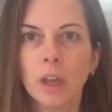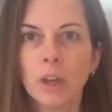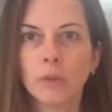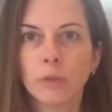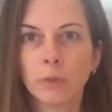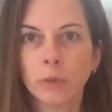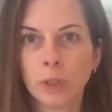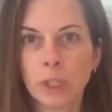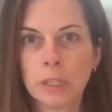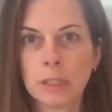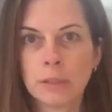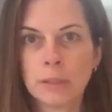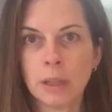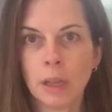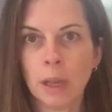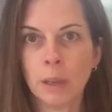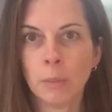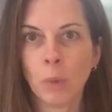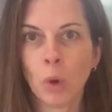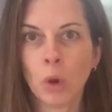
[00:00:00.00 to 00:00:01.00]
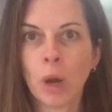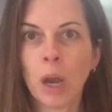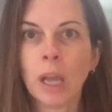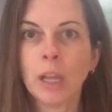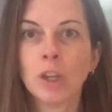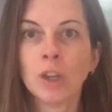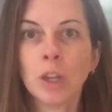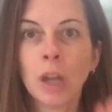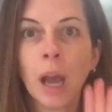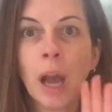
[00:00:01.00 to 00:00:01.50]
freeze them or I
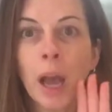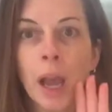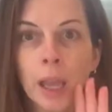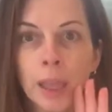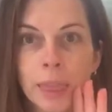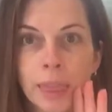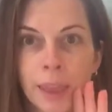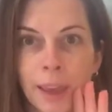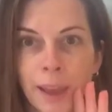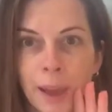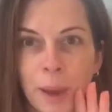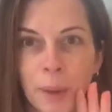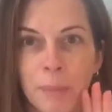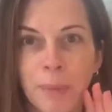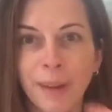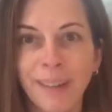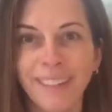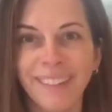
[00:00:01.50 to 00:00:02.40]
could hide them